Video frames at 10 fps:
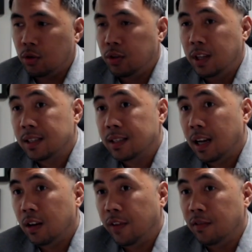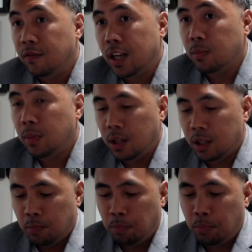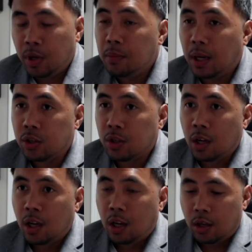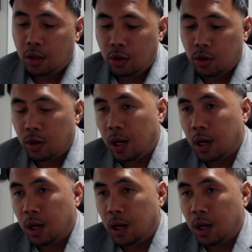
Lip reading: this style of investment is pretty much your